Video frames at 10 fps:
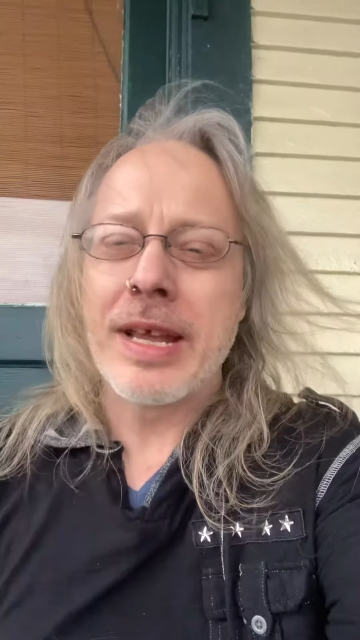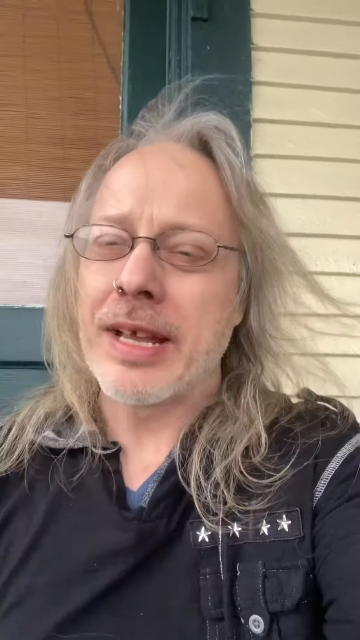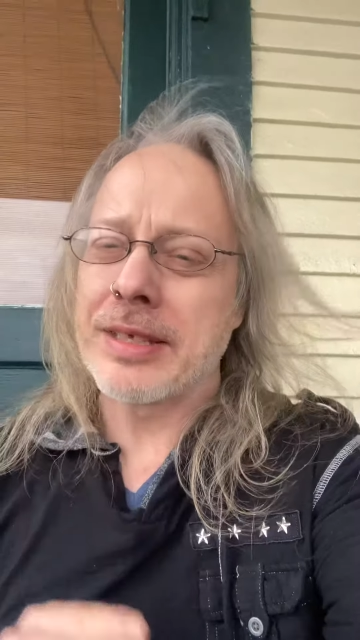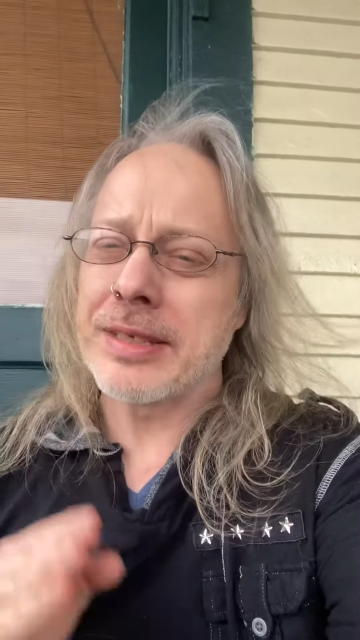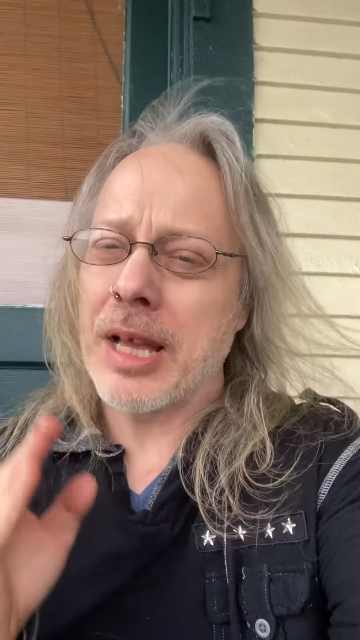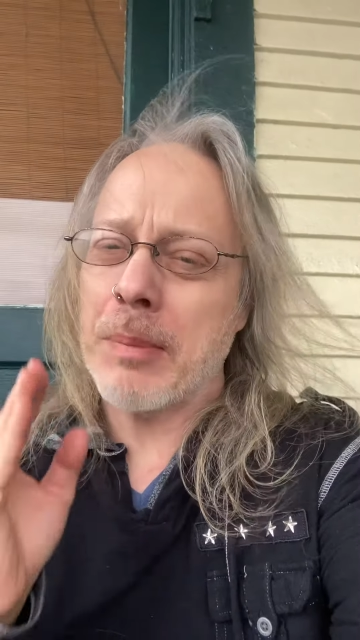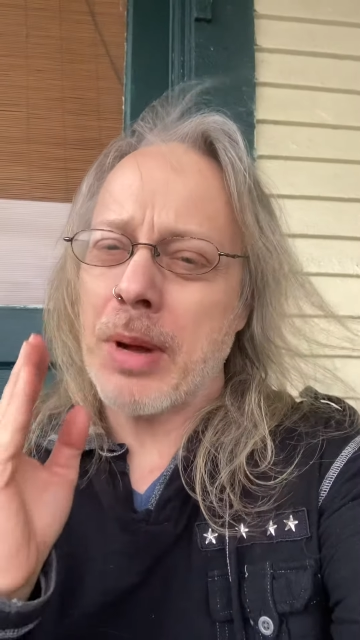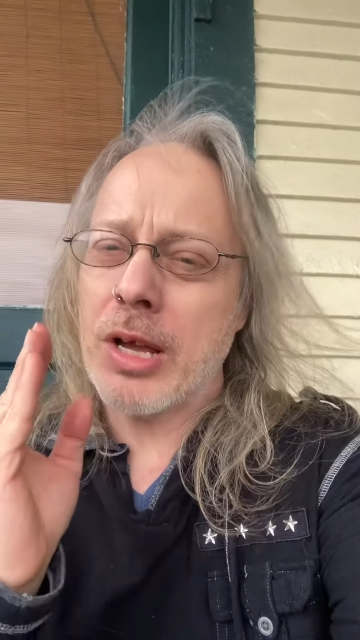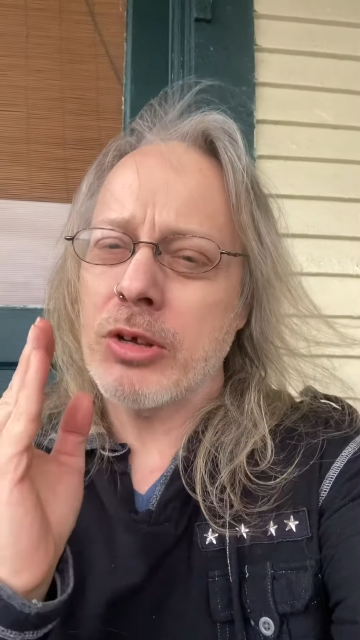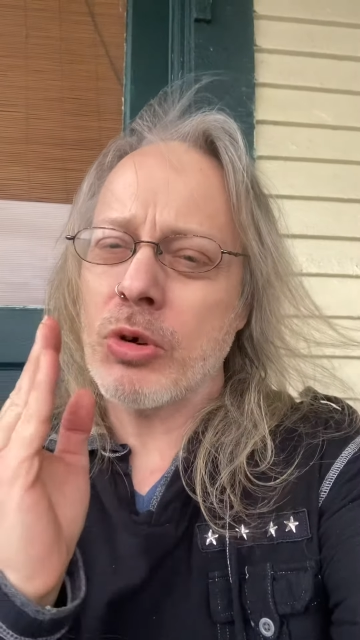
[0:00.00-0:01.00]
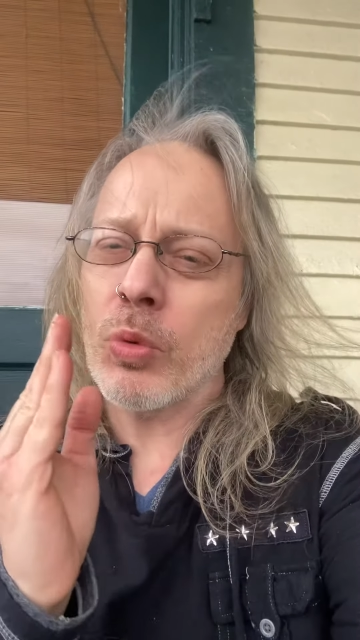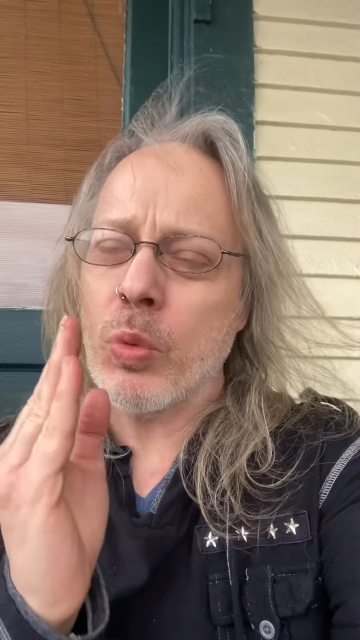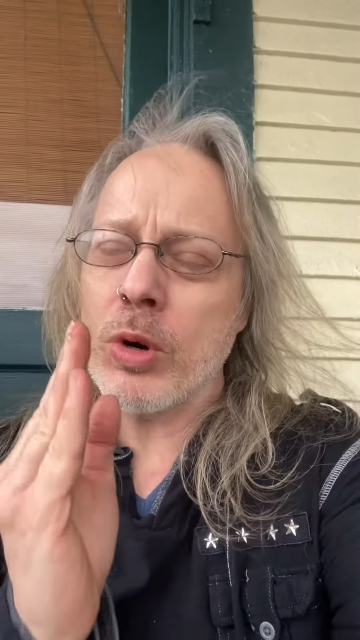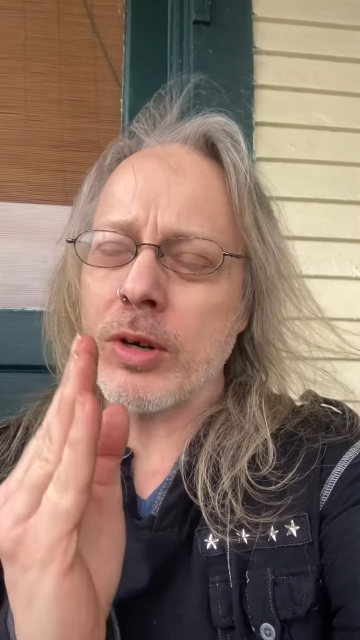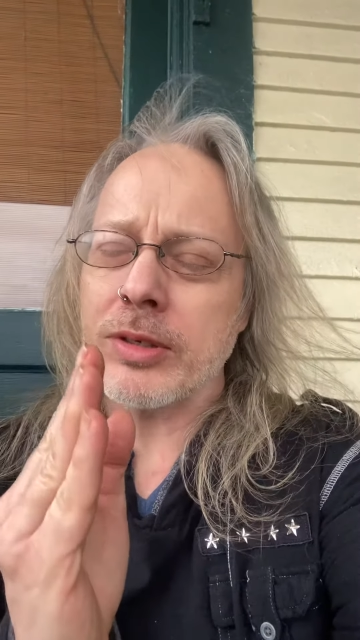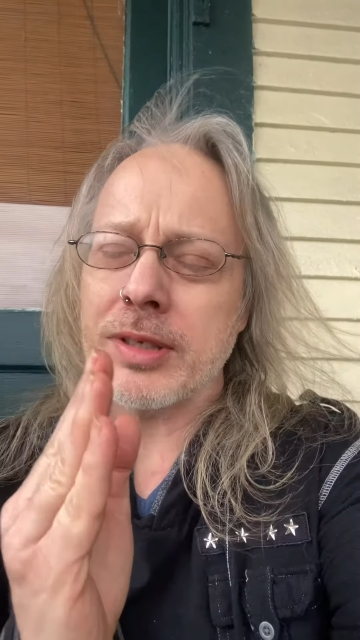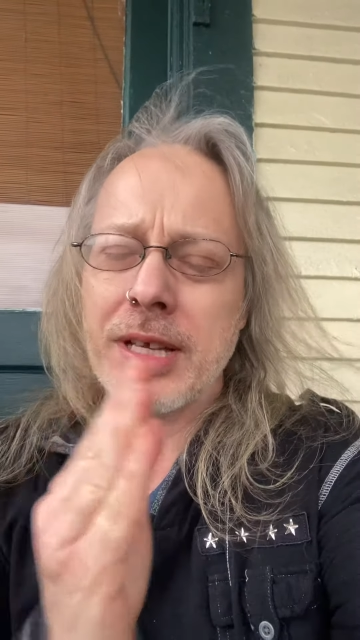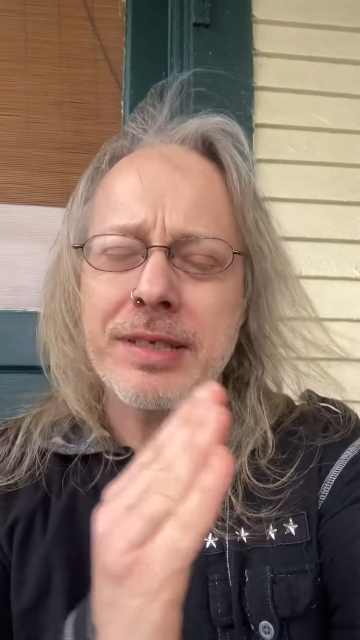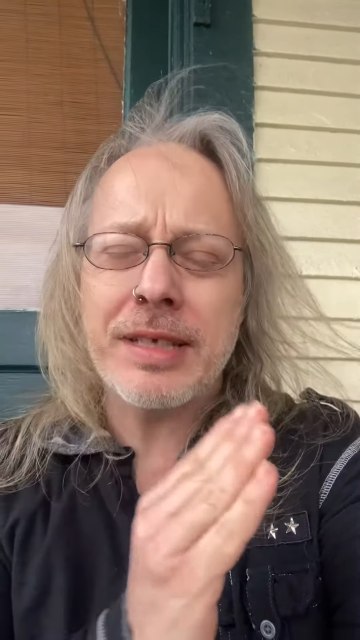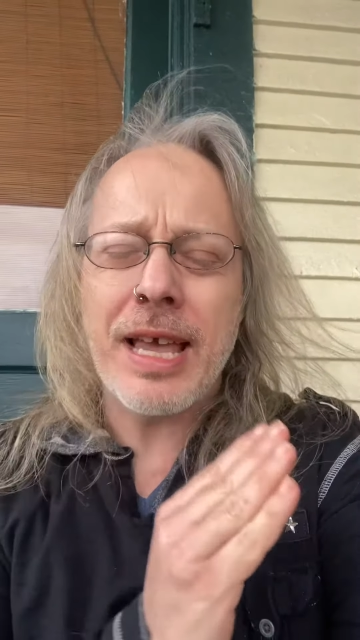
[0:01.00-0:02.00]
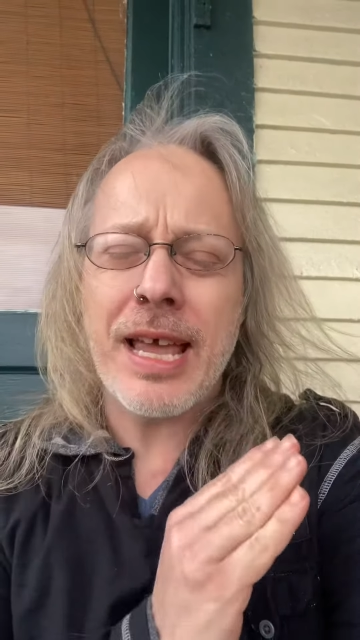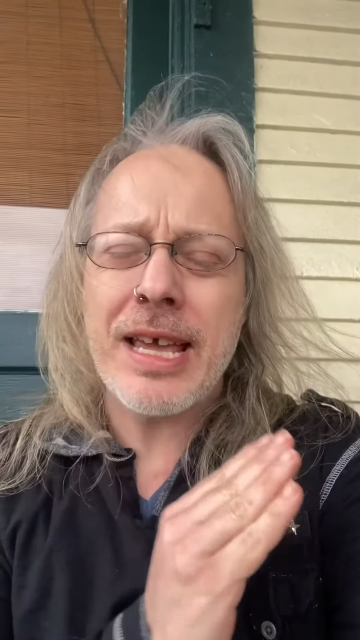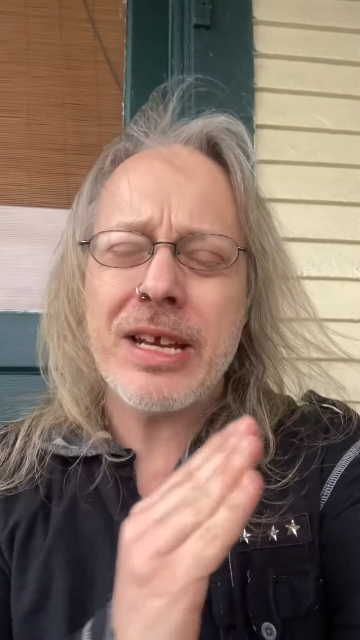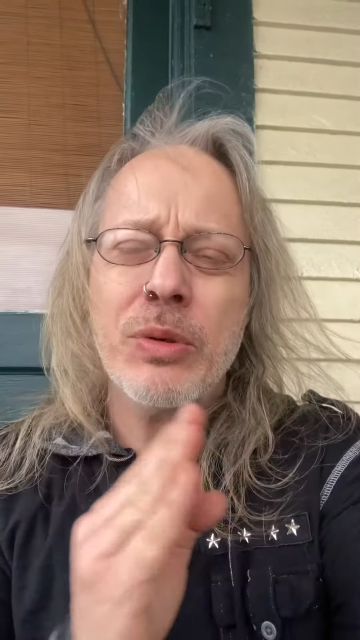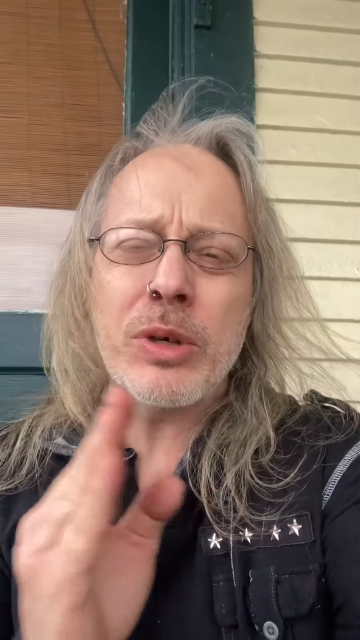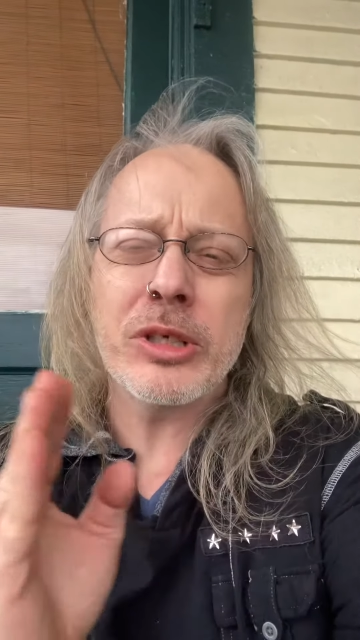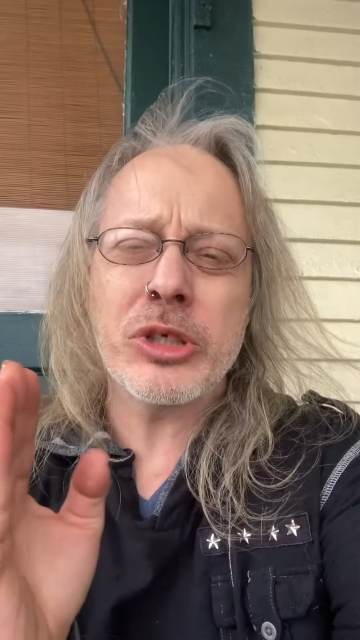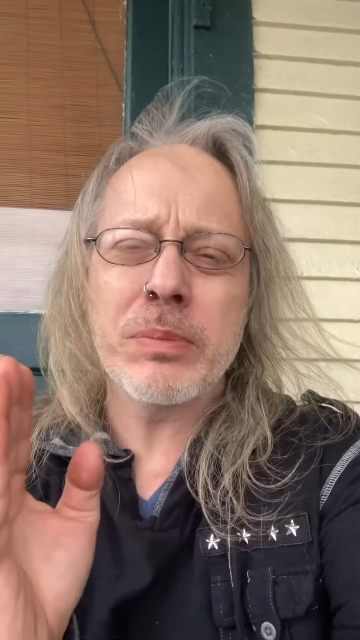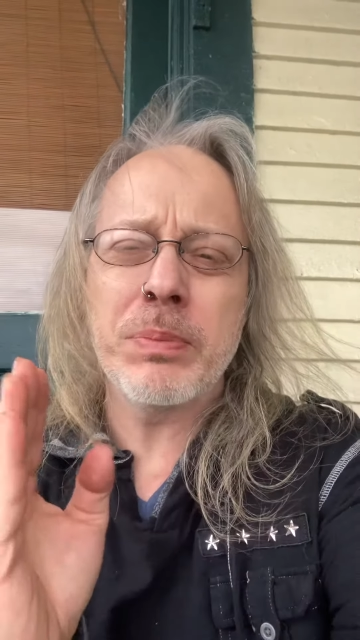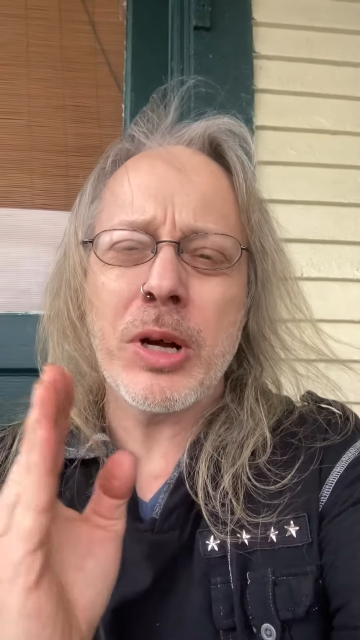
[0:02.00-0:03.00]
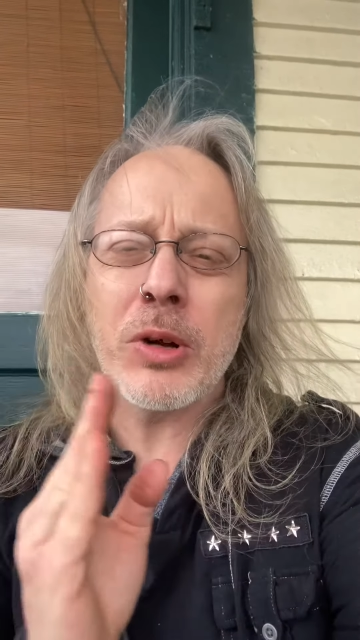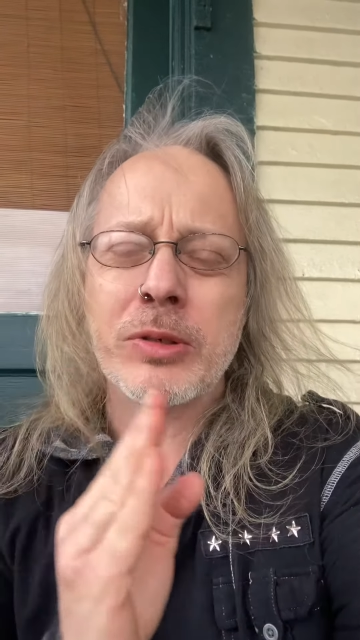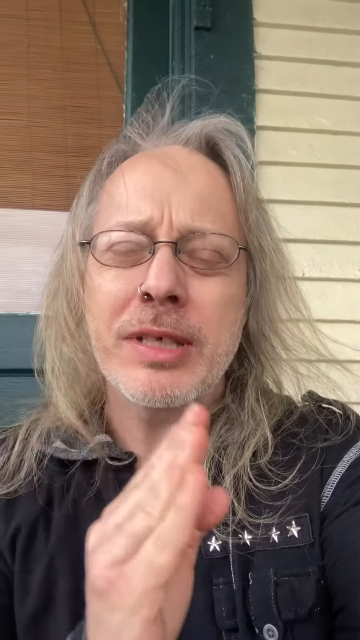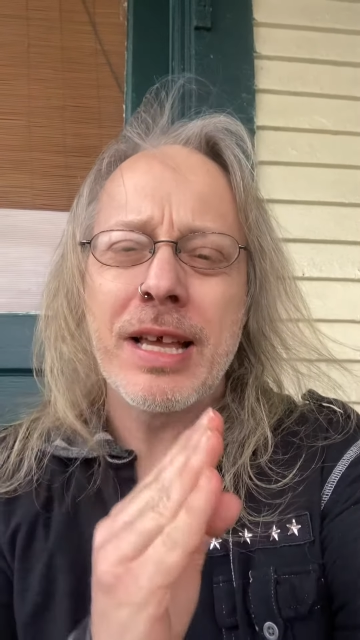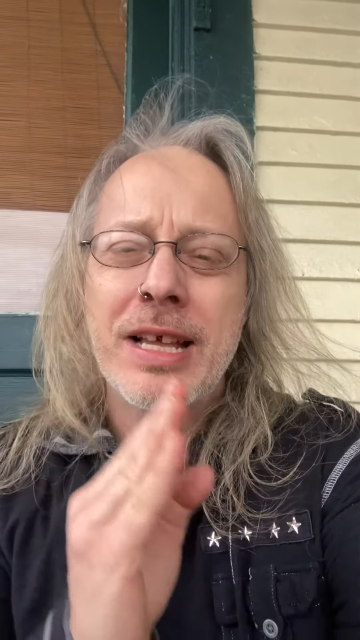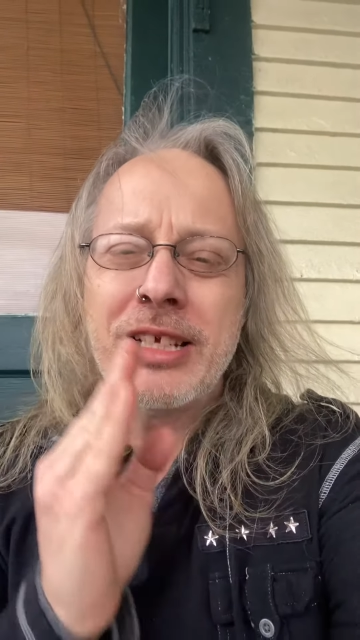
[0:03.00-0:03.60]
It's not by your works, lest anyone should boast.